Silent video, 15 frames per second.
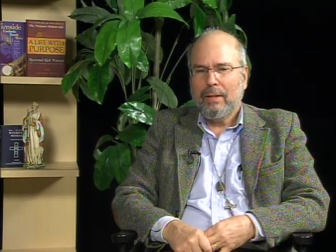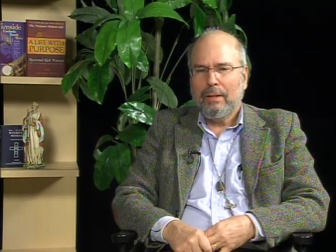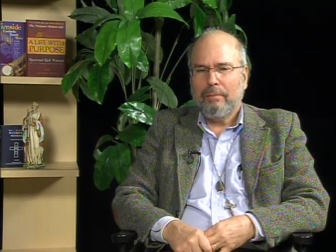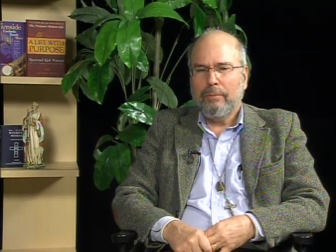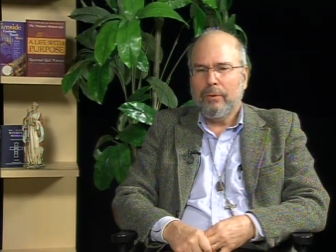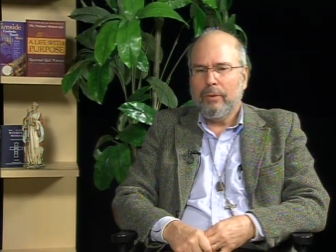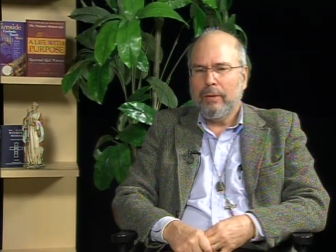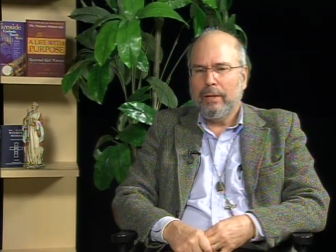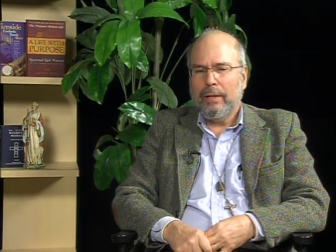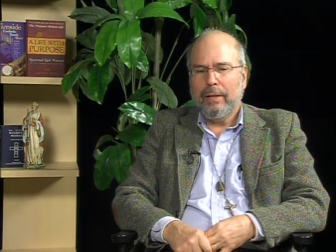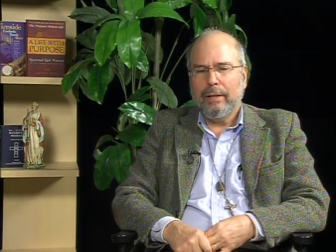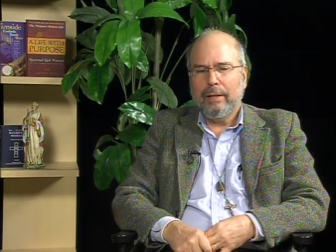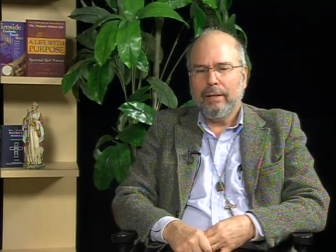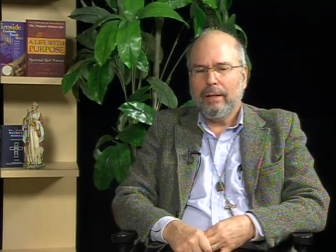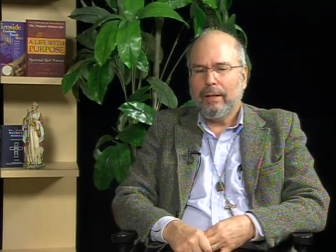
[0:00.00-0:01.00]

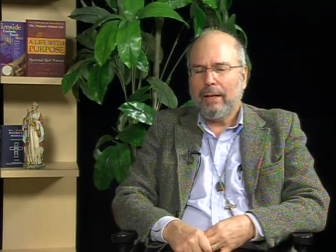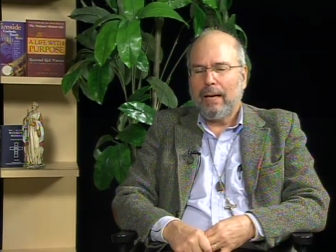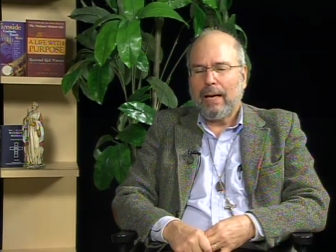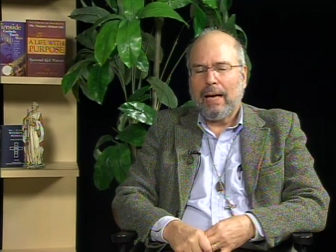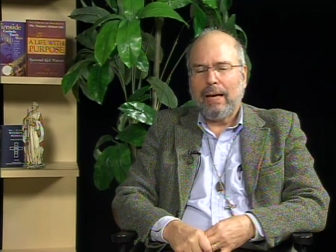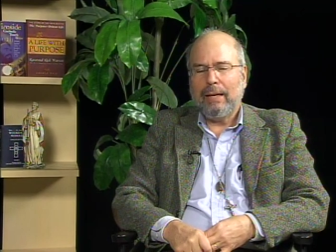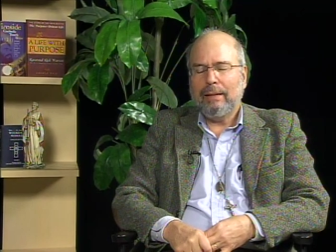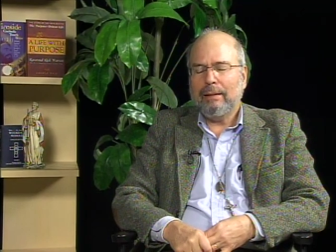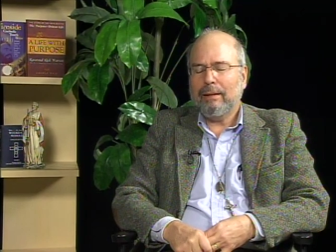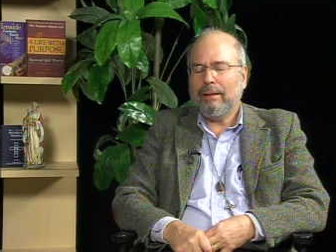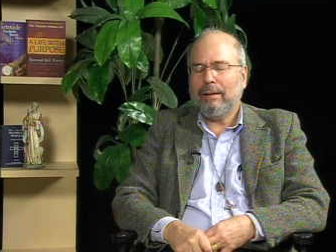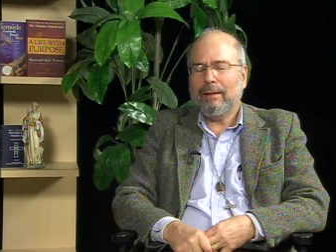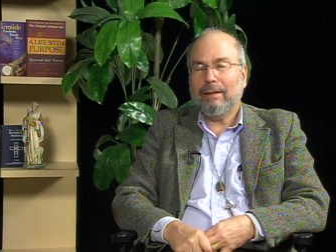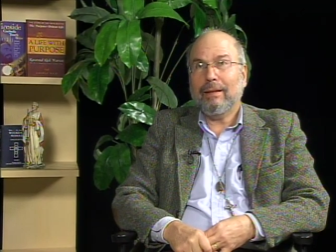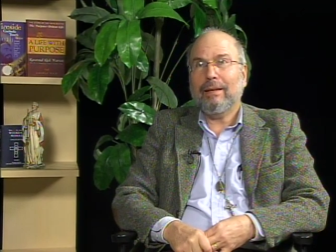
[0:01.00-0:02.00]
boy, I,
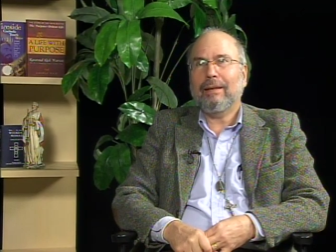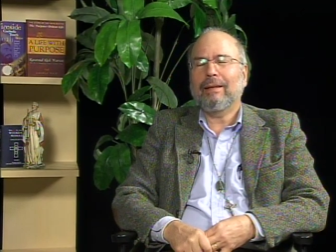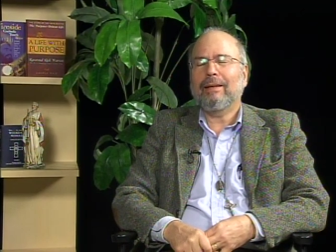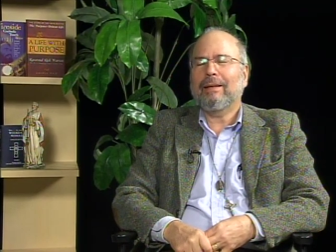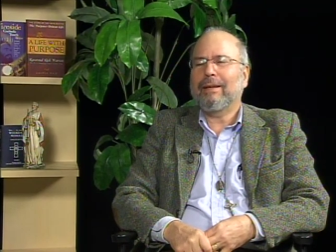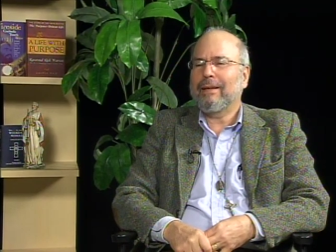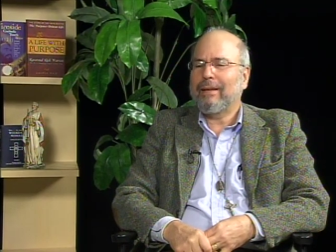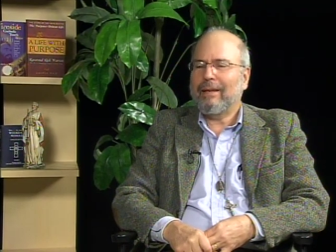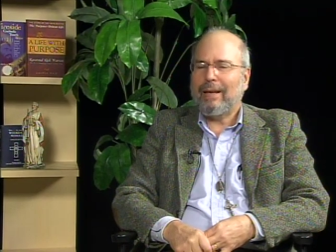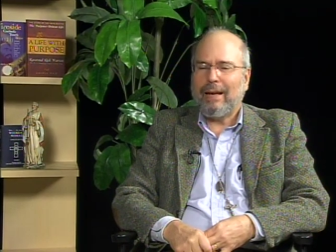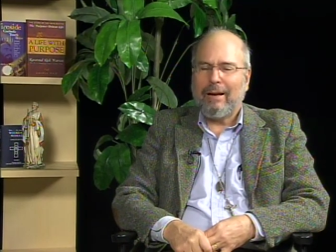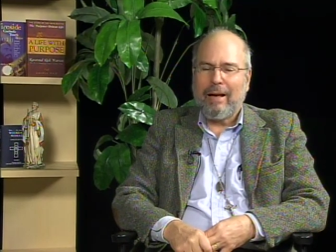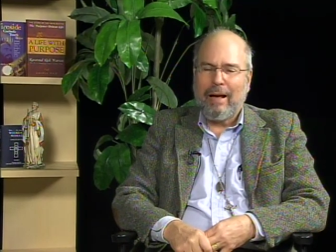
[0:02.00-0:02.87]
I,